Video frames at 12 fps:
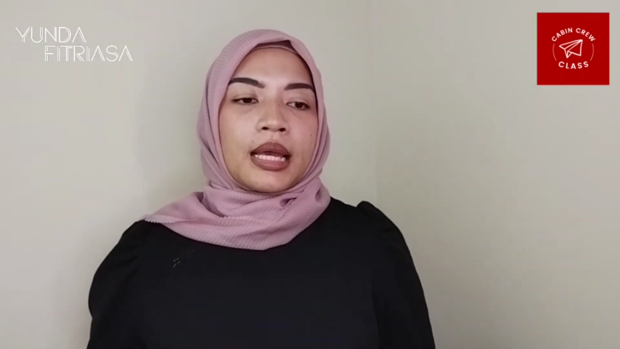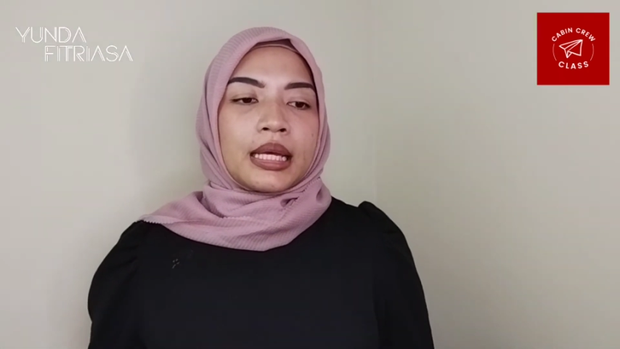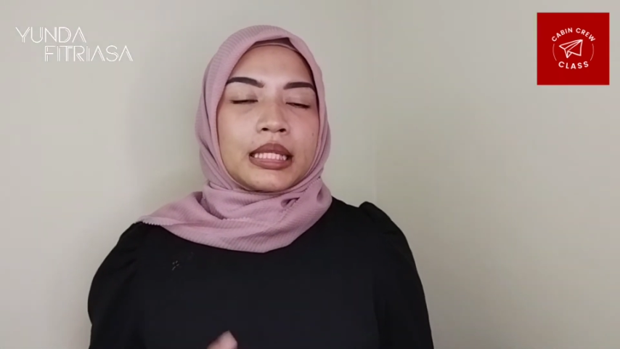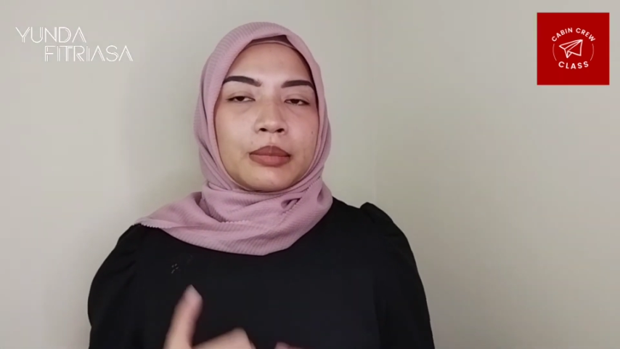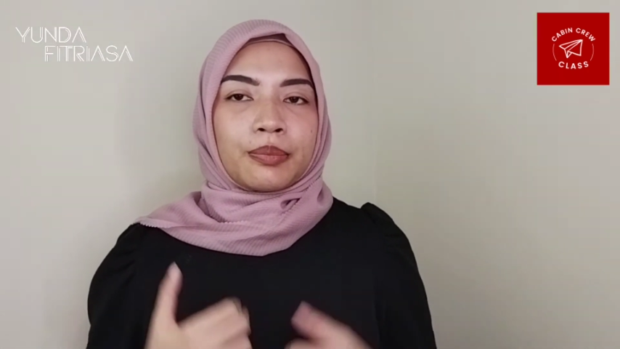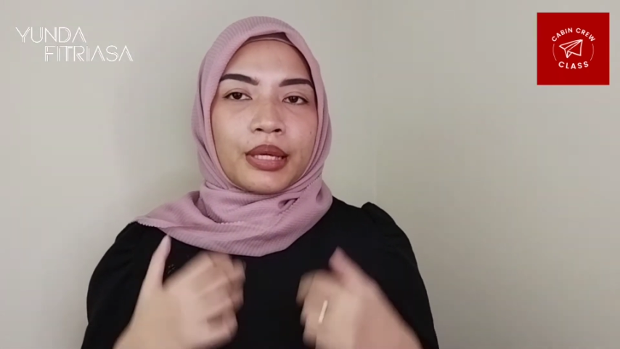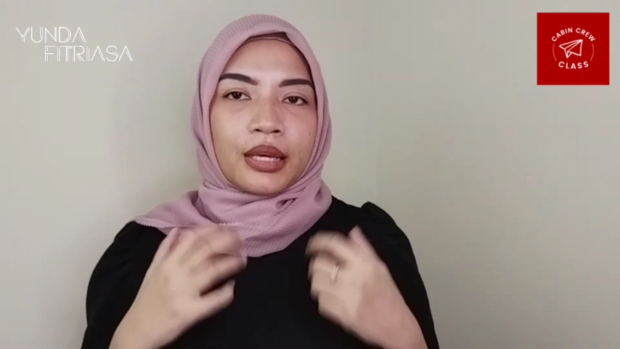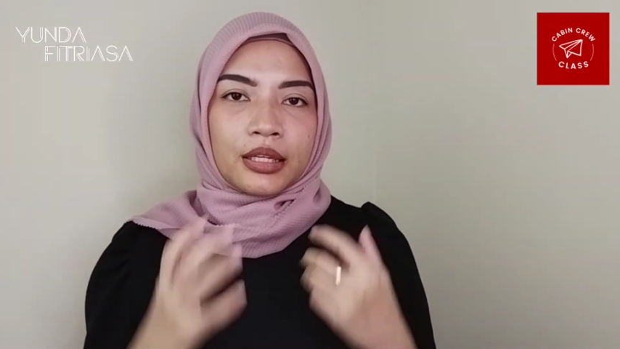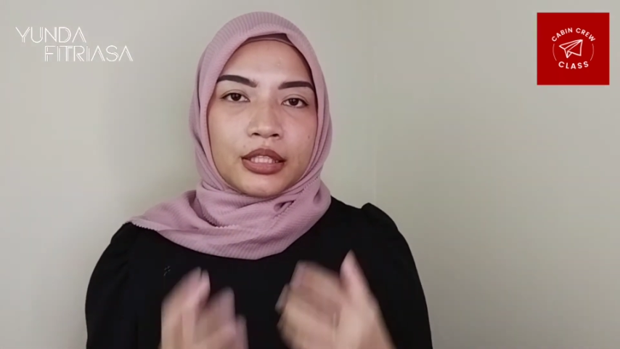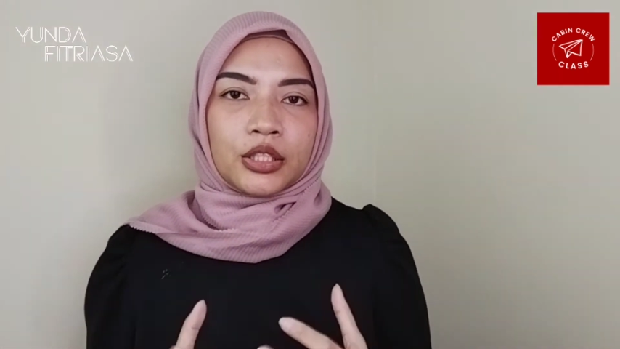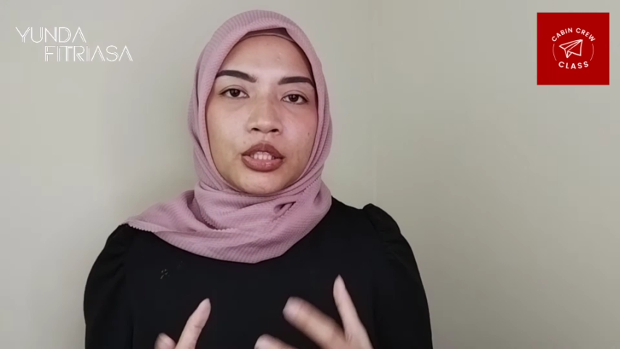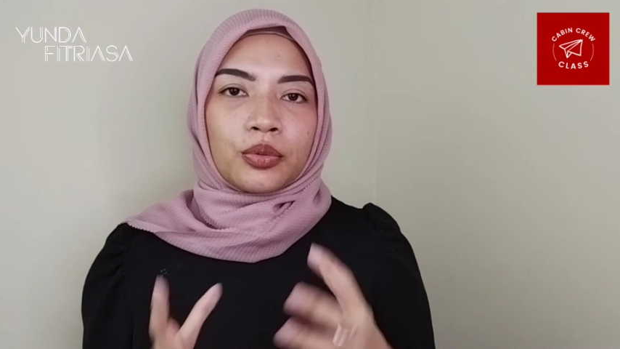is
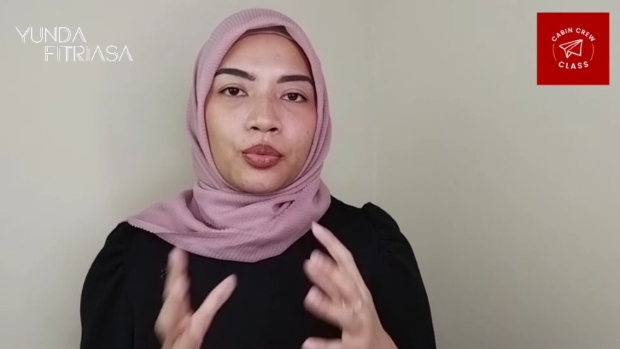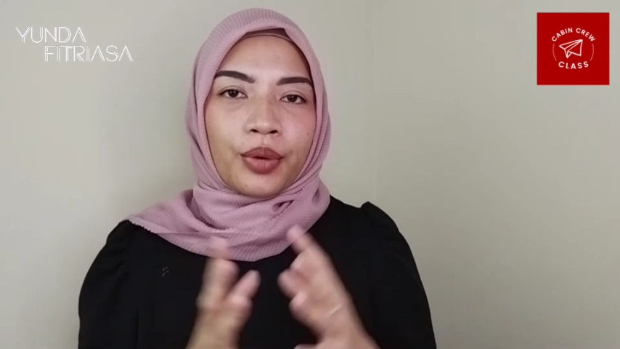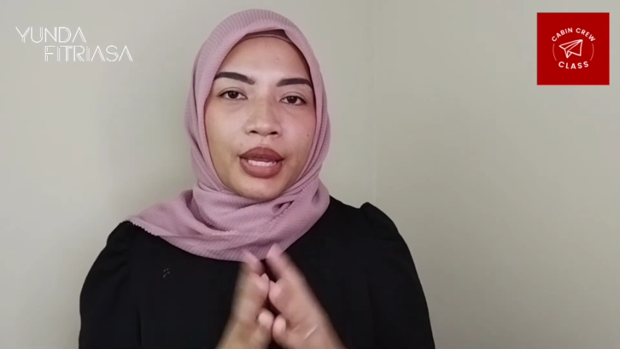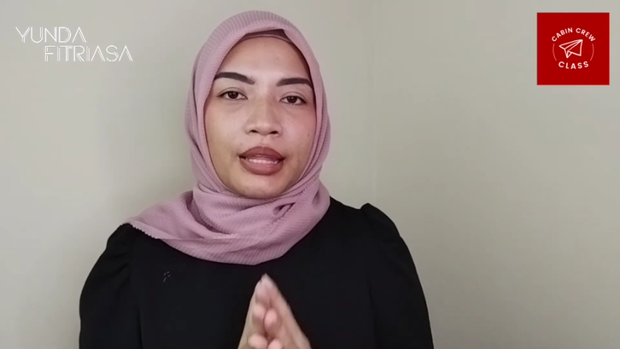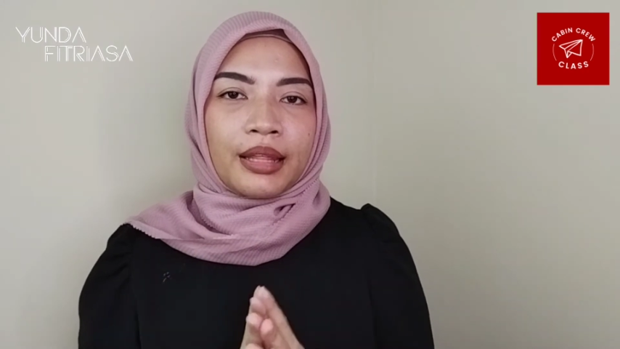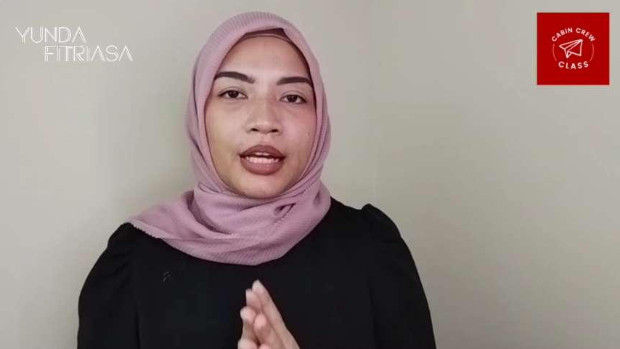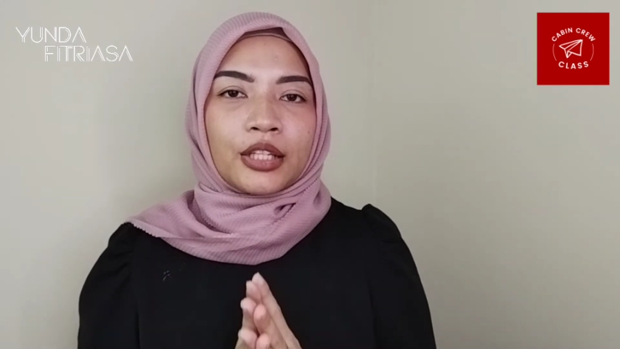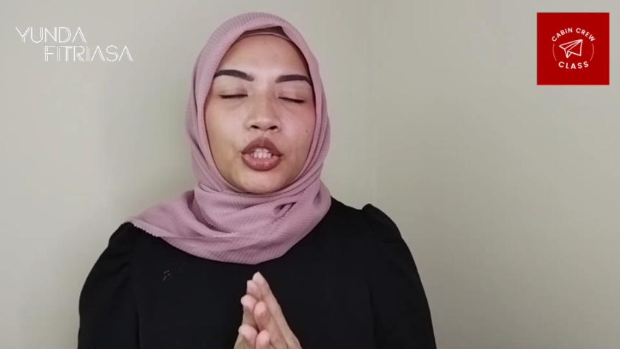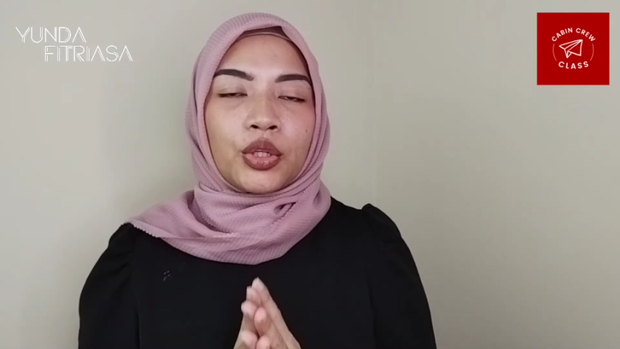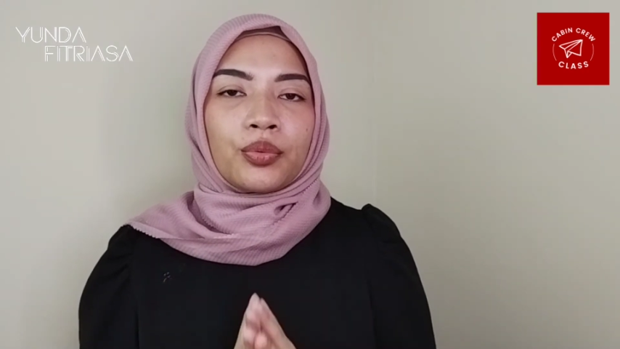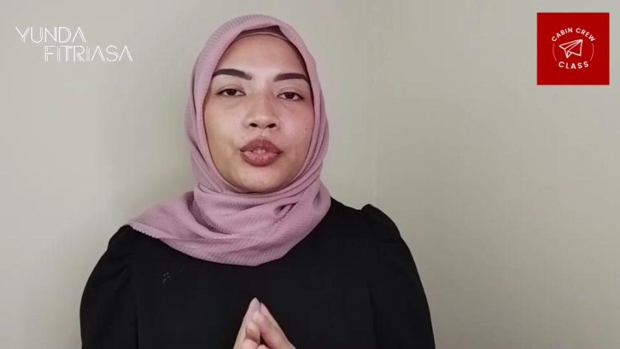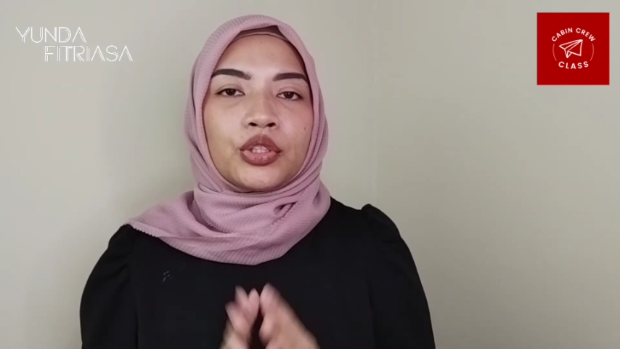because the way that
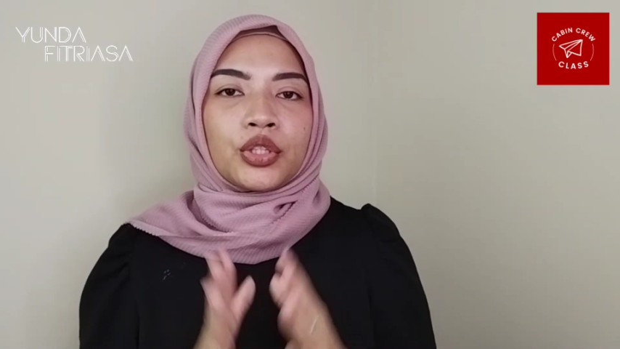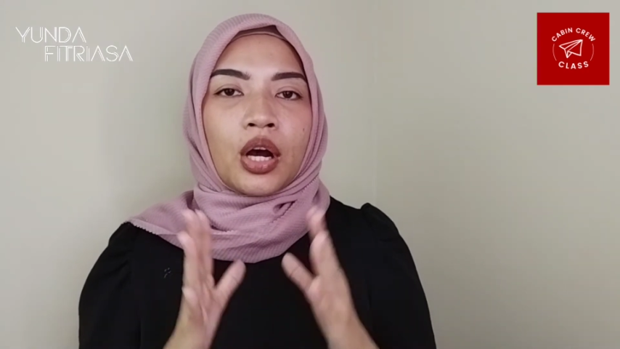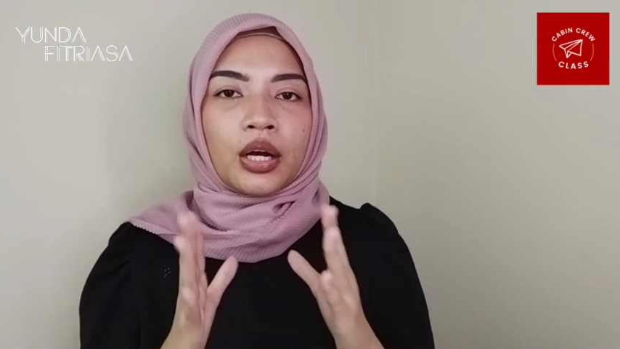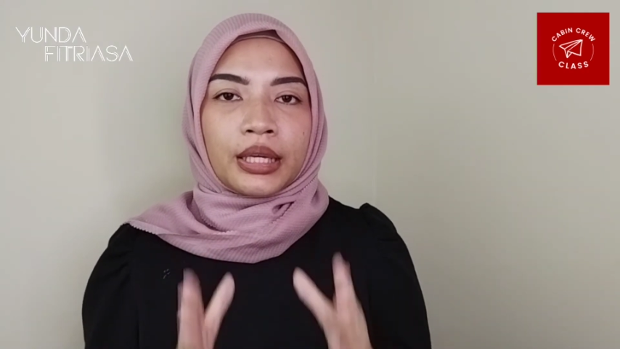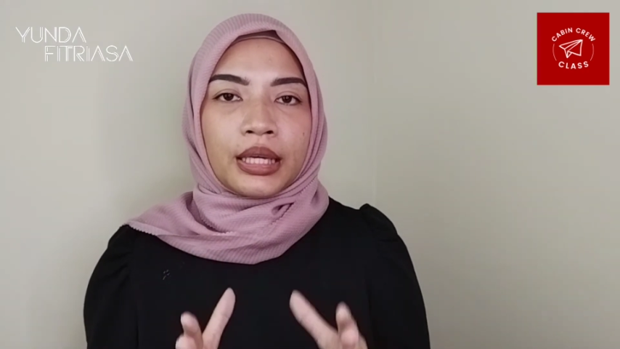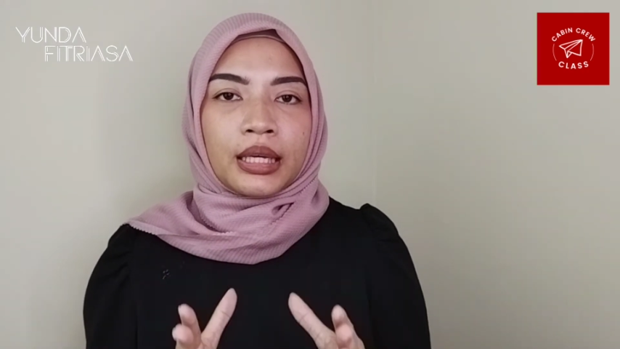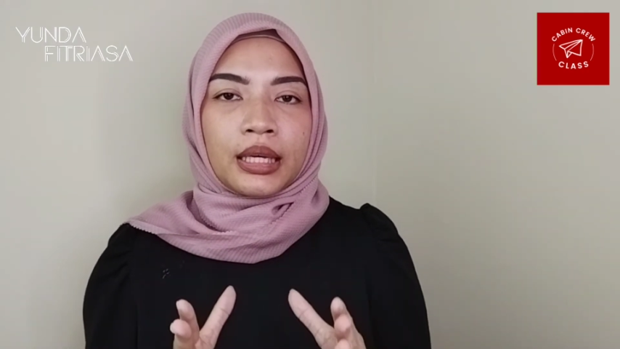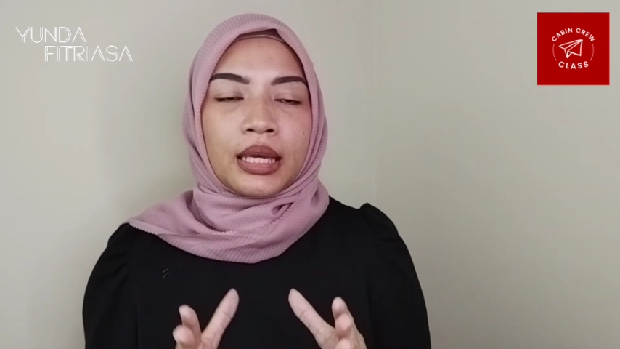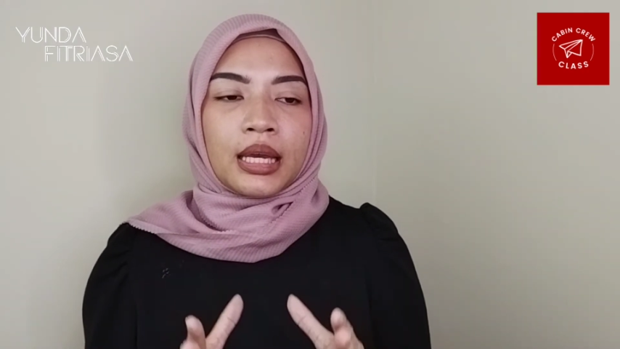you are talking